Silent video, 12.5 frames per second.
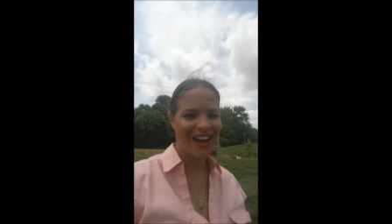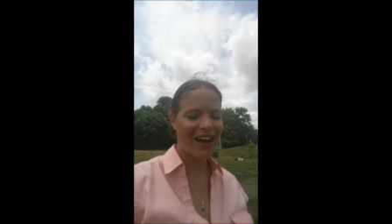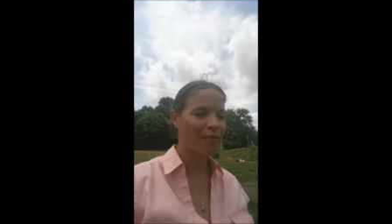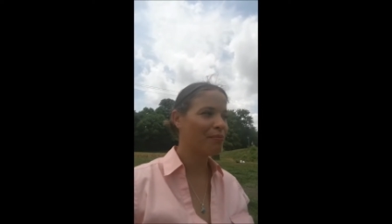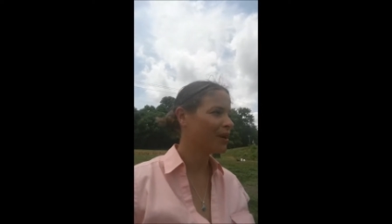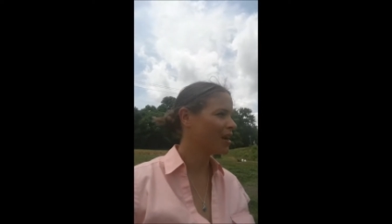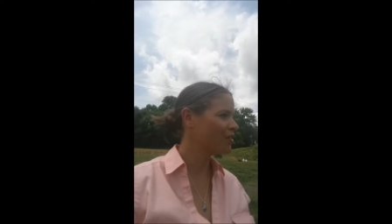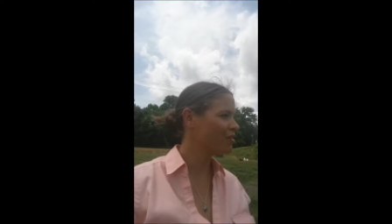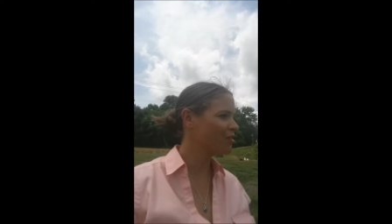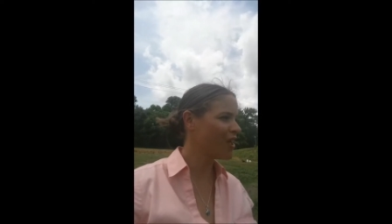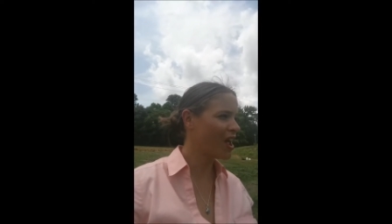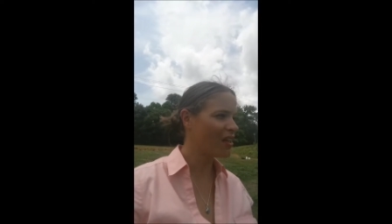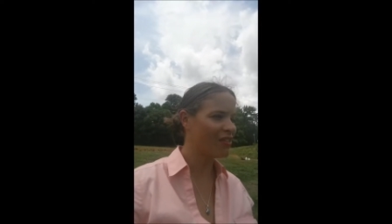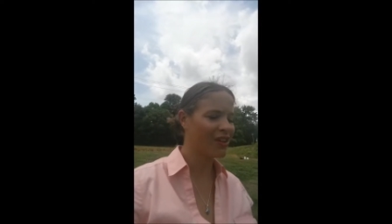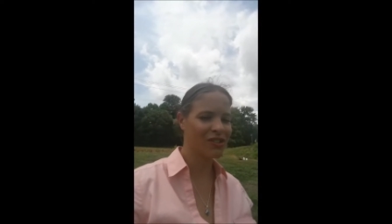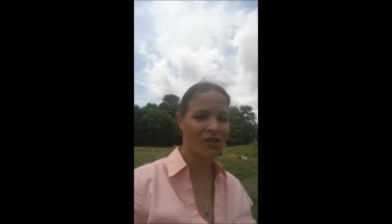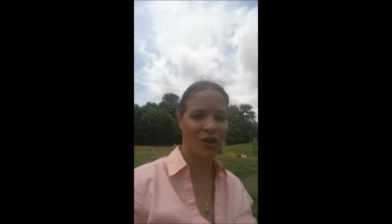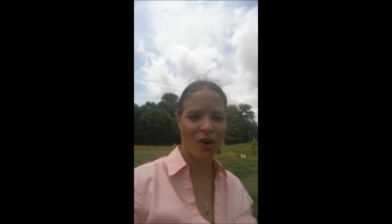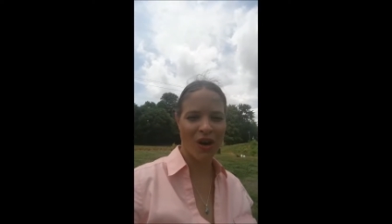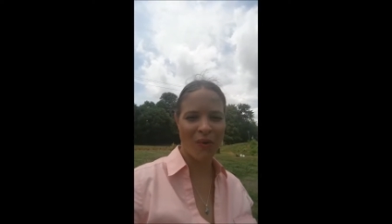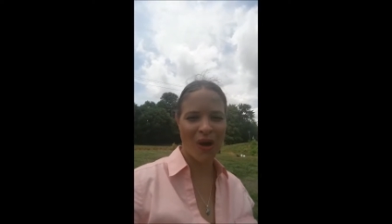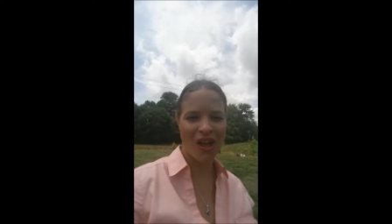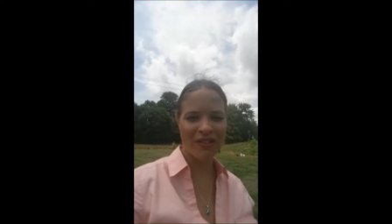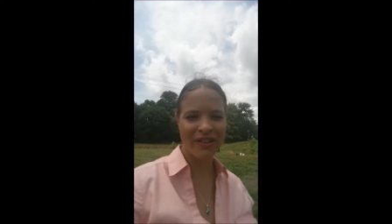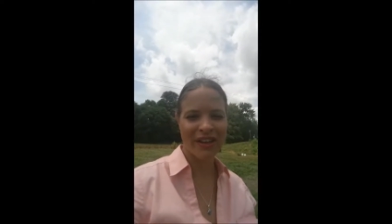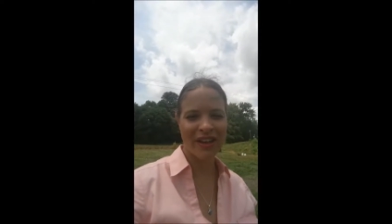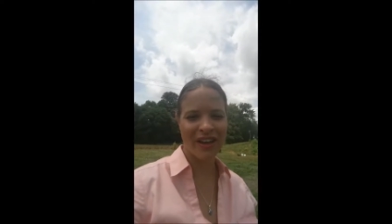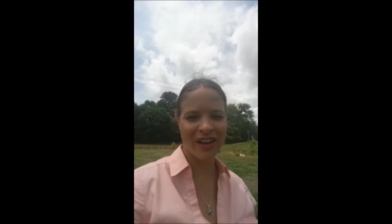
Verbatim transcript: Um, but other than that, things are going well.